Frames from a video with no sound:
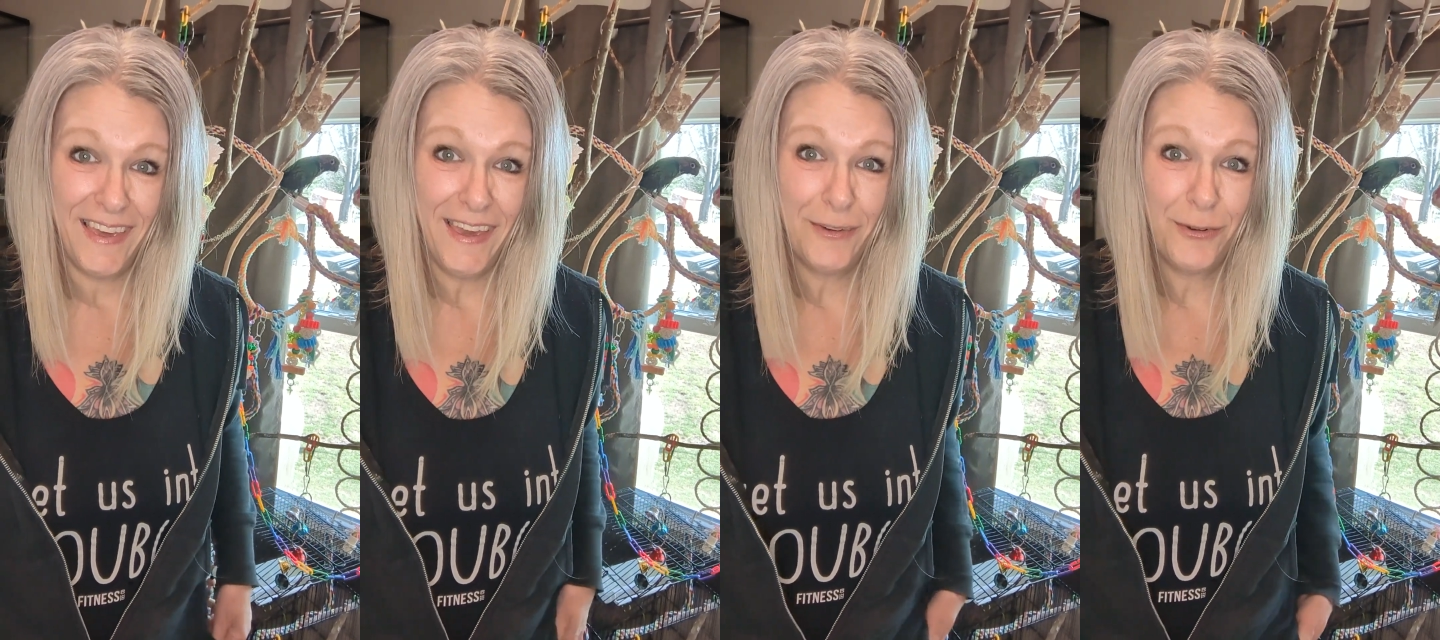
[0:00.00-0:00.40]

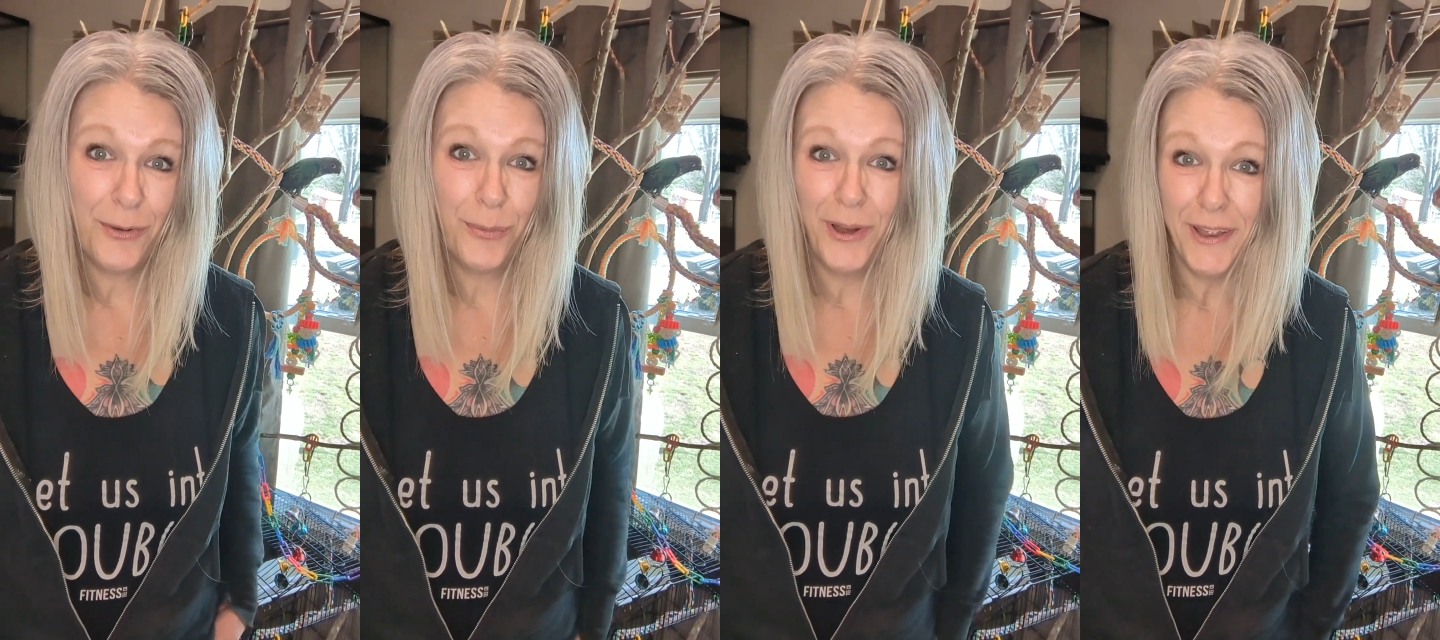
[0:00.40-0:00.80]
Hey
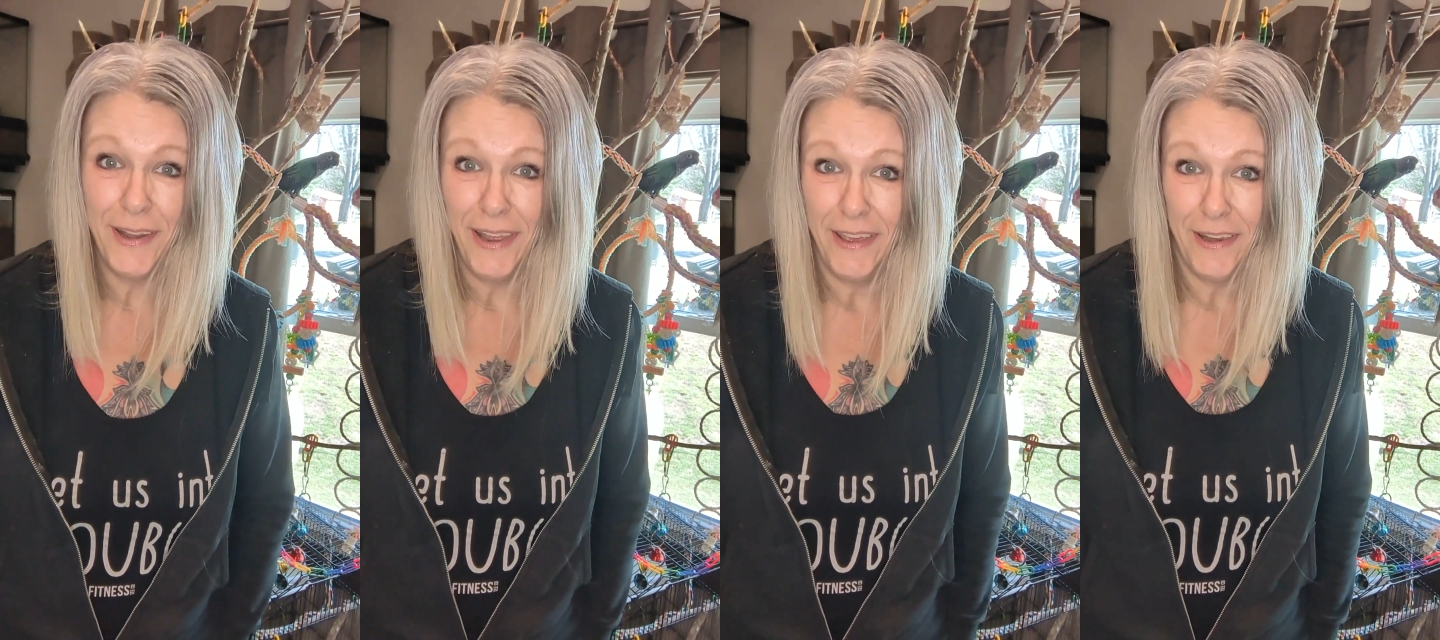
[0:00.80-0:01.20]
everyone,
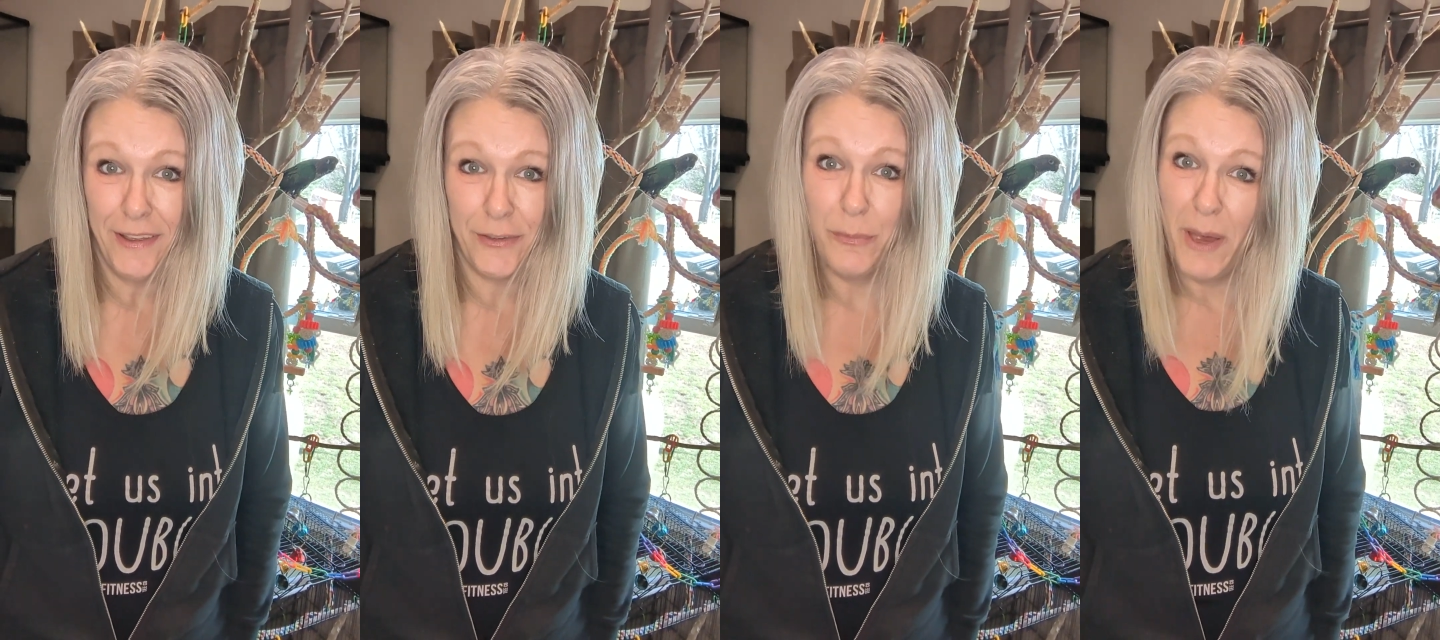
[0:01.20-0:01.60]
it
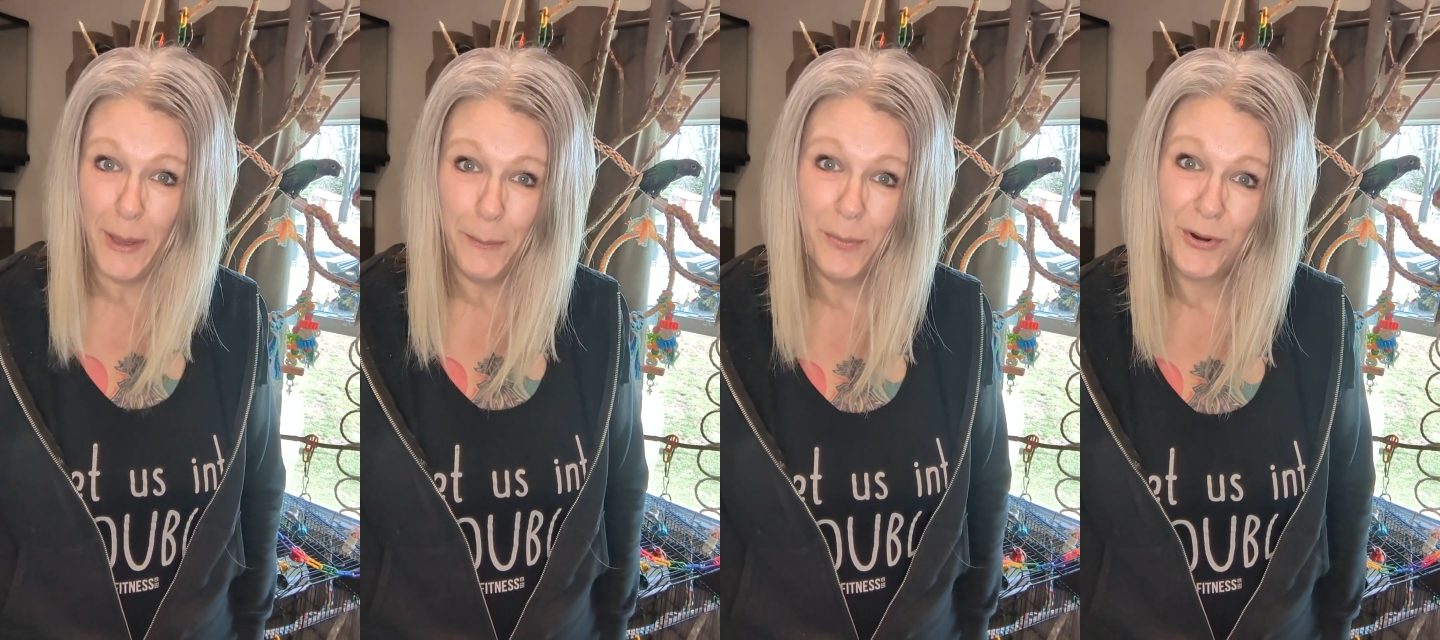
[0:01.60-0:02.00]
is
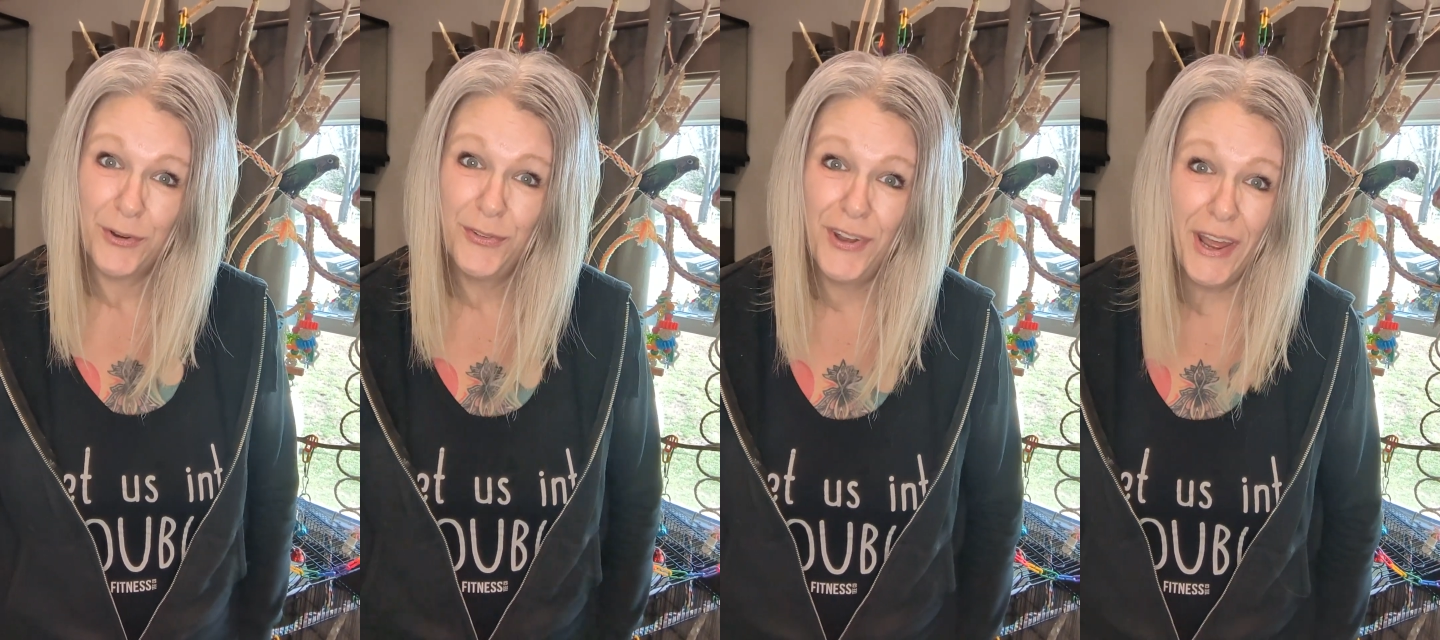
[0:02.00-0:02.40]
my
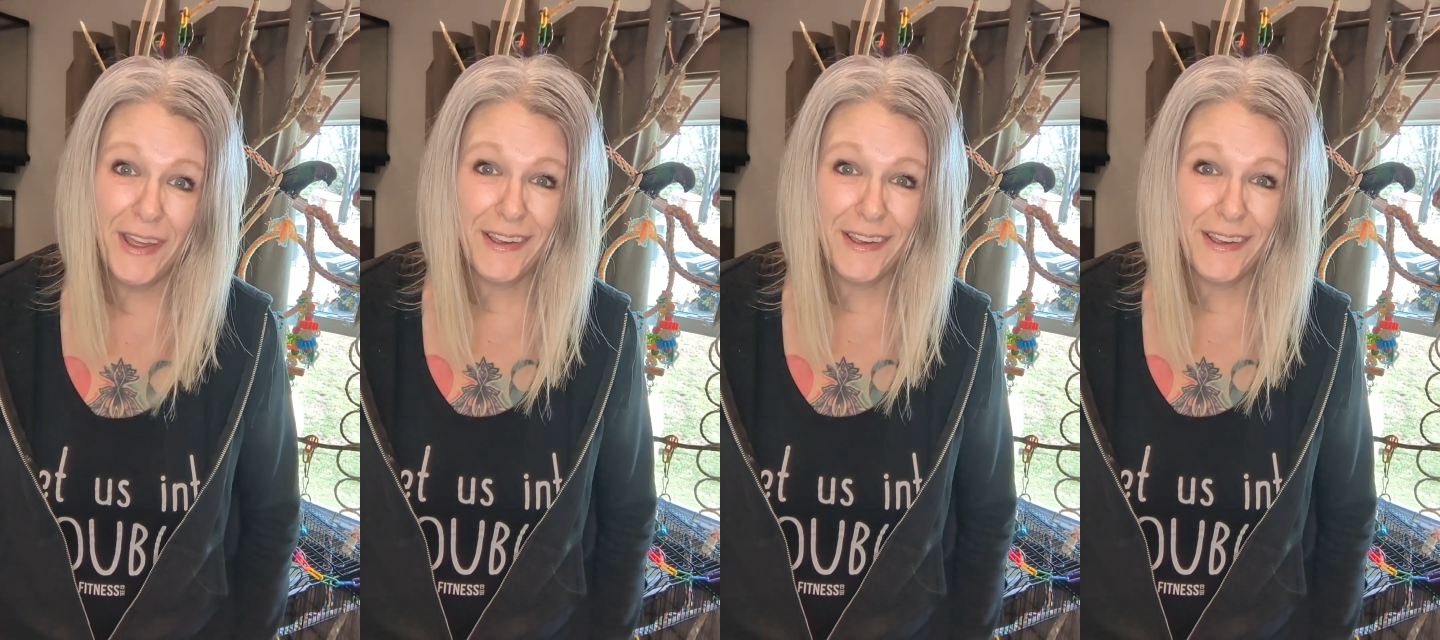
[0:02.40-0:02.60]
birds and I